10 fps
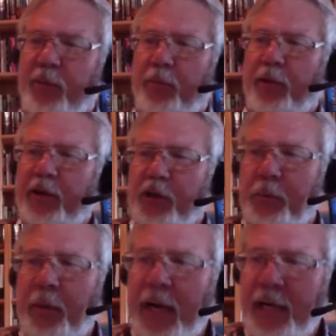British
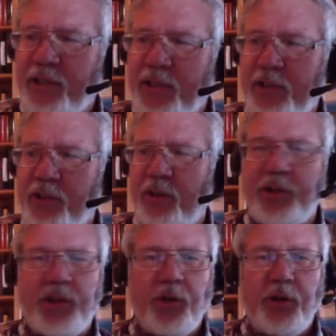spy says to the
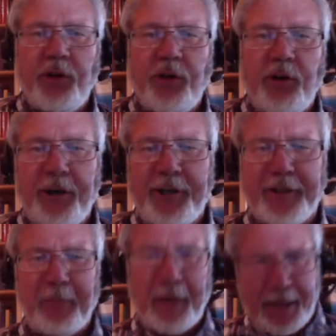junior American
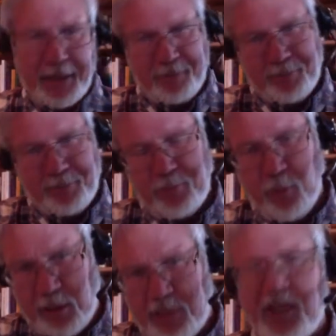spy, more
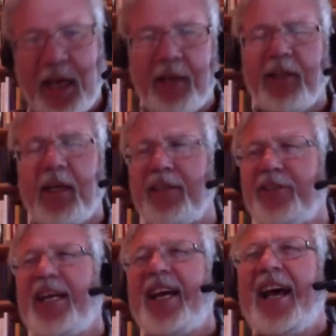or less Allen Dulles,
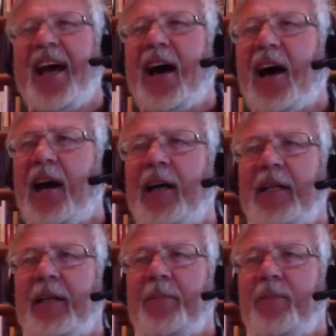uh,
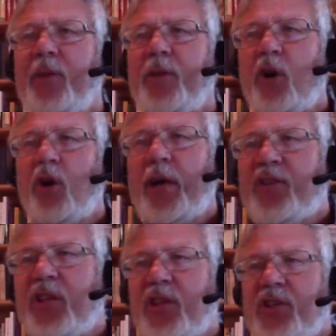you know, it's
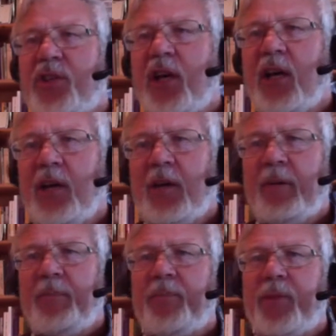this, uh,
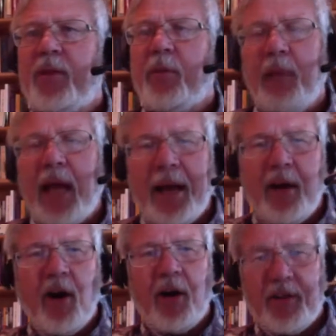the black
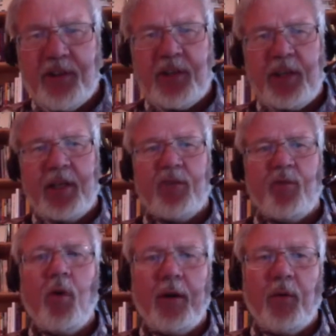arts is
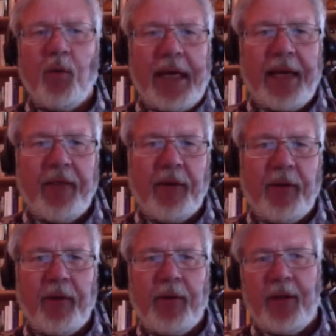what we in
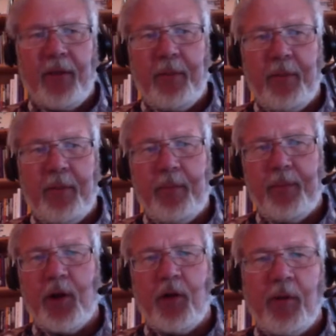the, in the,
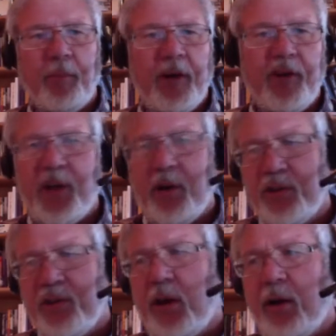you know, the British
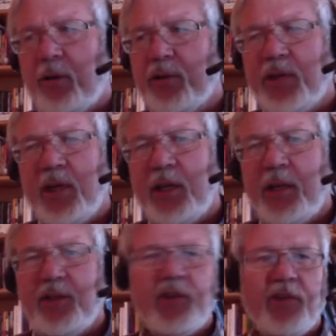aristocracy,
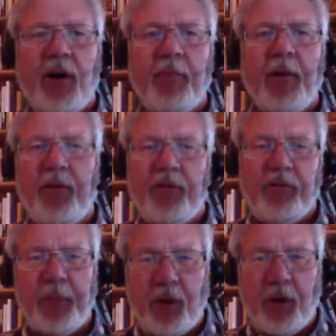this is our
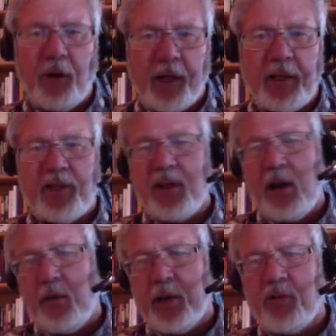mother's milk, and this is
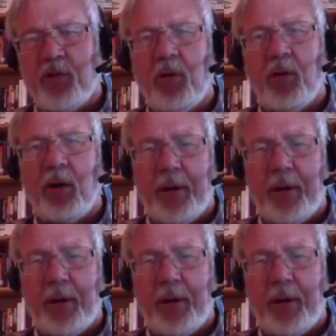how we control our